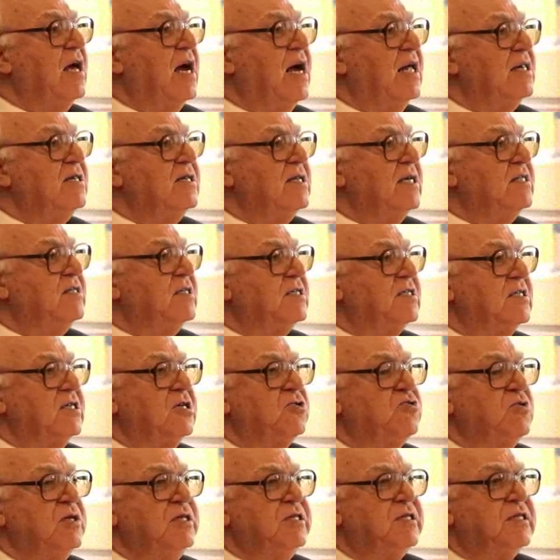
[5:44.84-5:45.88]
and let us
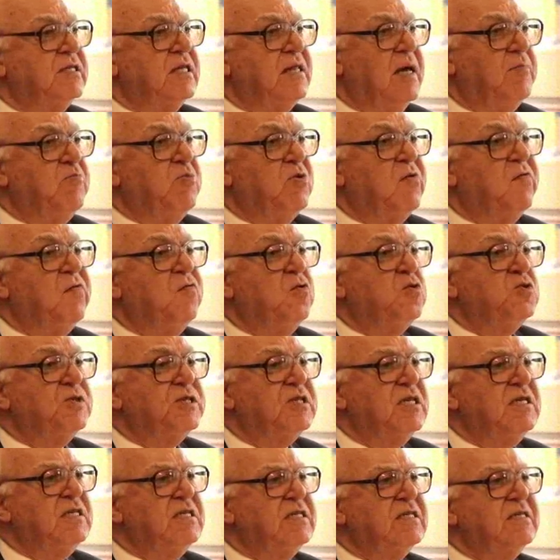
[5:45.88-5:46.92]
increase the number of
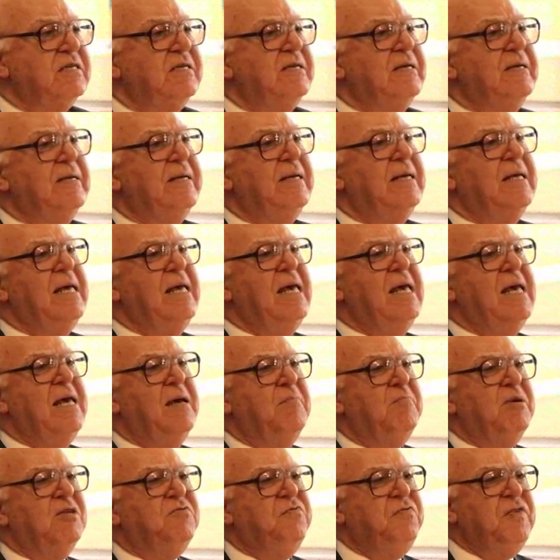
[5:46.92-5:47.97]
forces.
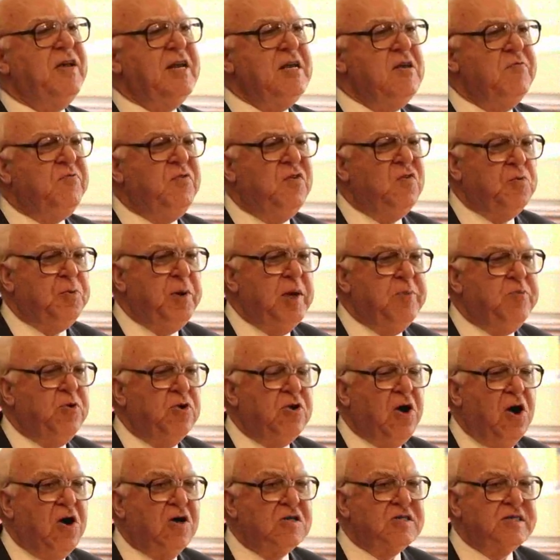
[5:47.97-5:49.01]
But very few
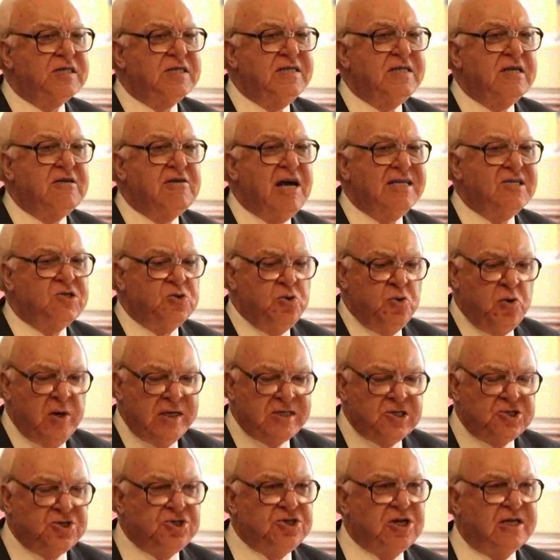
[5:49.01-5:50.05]
people ask the right
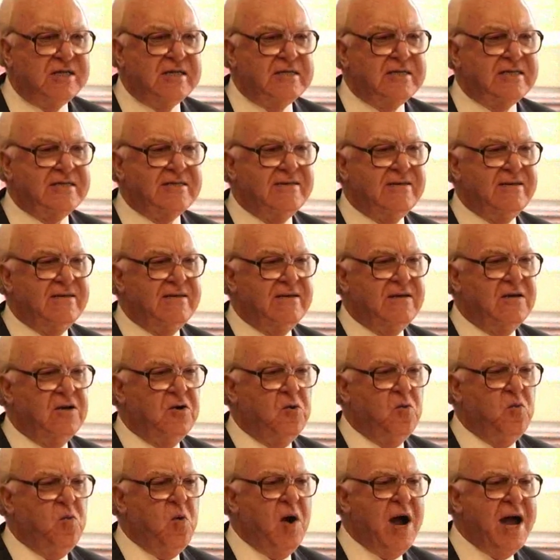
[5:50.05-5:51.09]
questions.
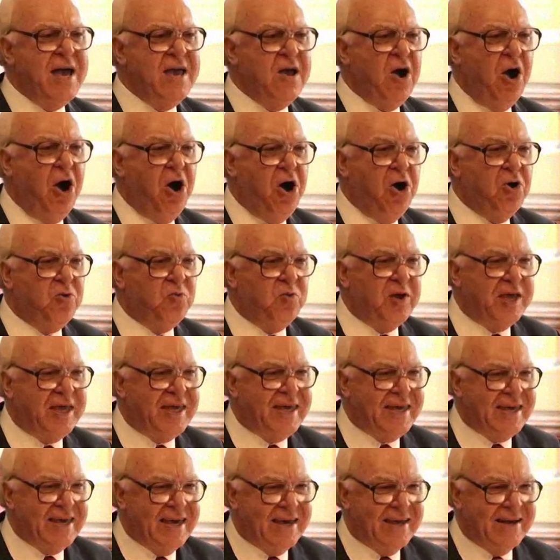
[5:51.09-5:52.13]
Why are we
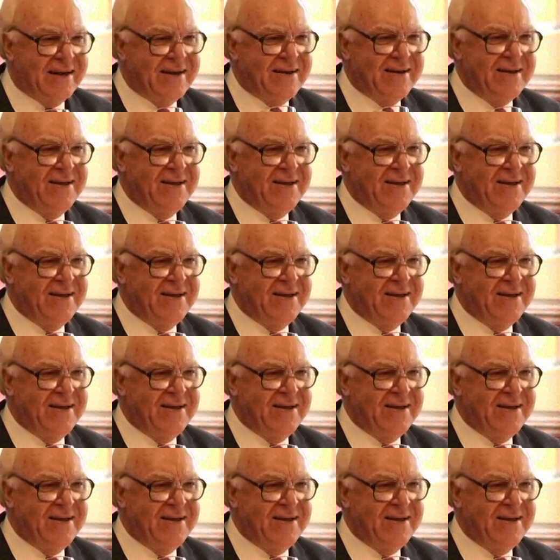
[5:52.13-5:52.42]
here?